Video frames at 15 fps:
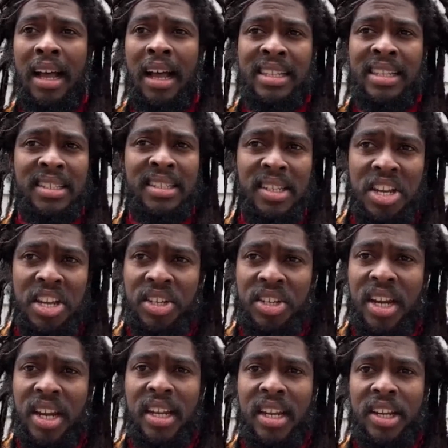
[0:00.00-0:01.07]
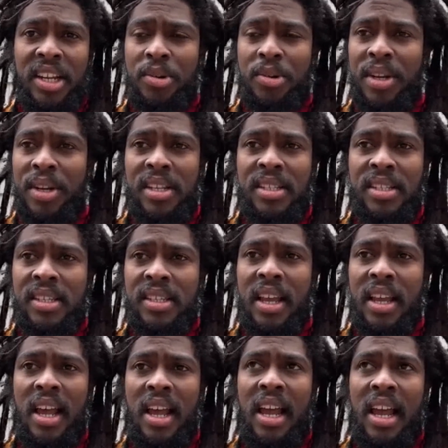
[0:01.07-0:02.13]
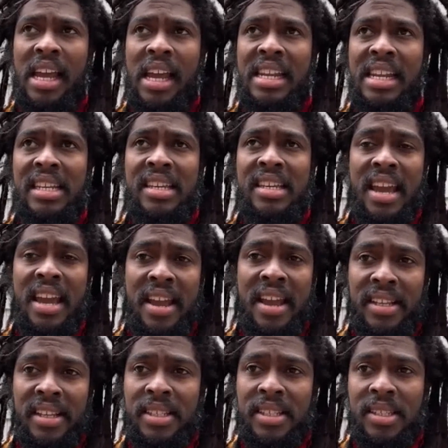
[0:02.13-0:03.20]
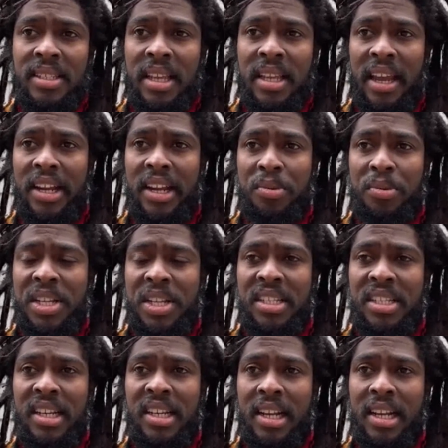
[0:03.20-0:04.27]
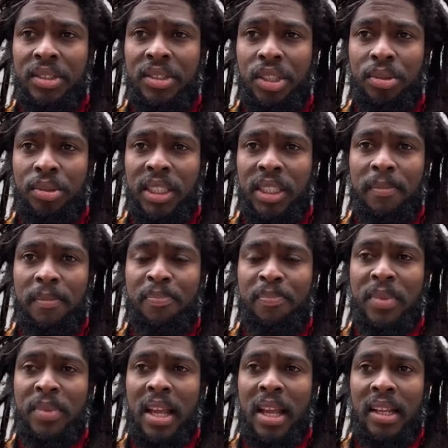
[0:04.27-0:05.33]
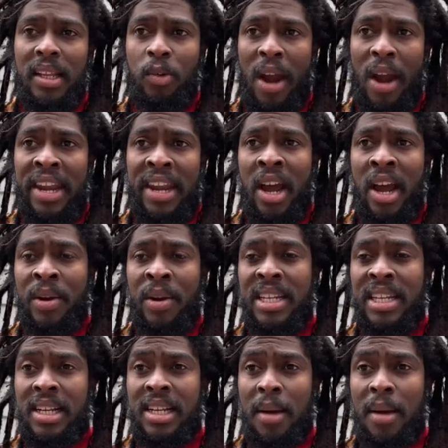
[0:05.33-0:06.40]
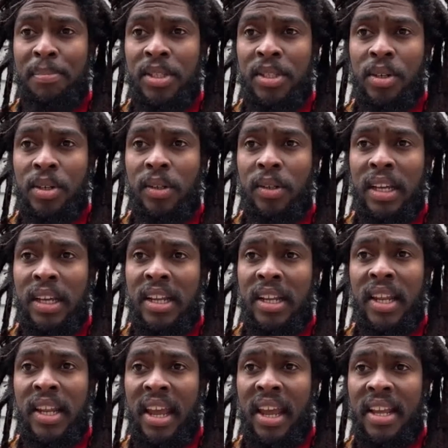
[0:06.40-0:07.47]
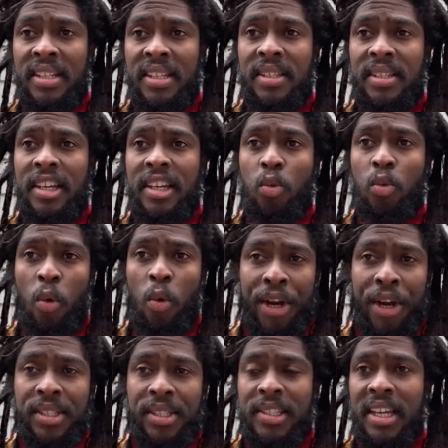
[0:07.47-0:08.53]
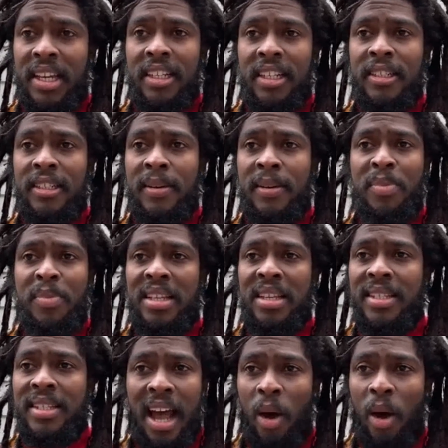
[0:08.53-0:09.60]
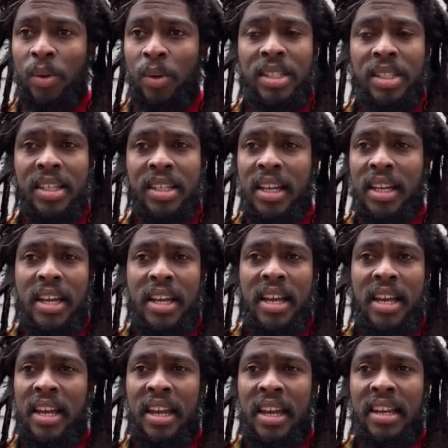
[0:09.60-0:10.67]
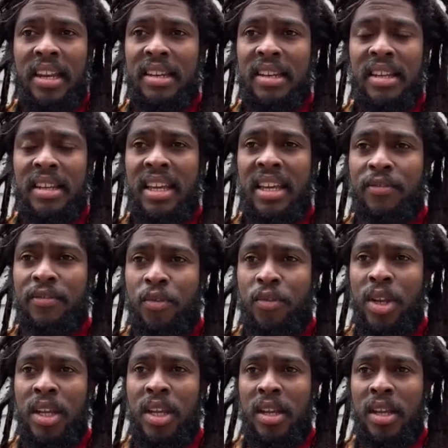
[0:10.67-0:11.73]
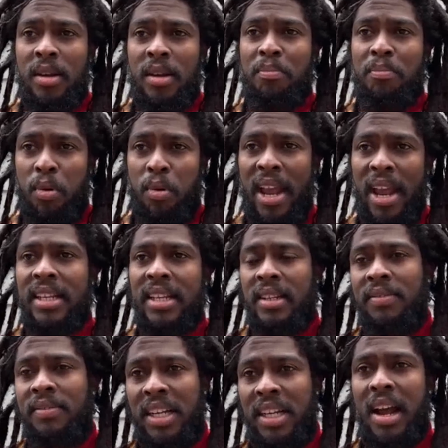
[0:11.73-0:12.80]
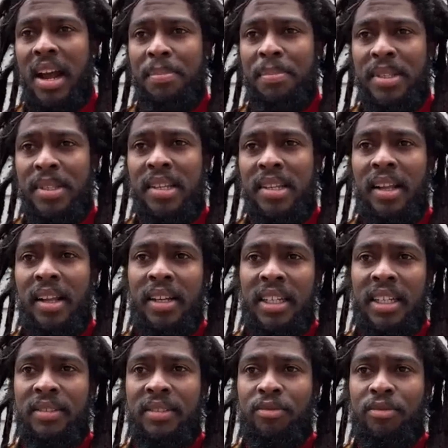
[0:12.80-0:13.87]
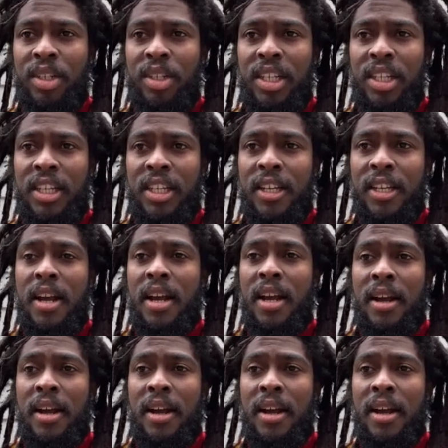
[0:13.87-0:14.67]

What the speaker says: assassination increase, and the gangs increase in the country. Right now in the capital, in east and west and south, and every point of the capital, everywhere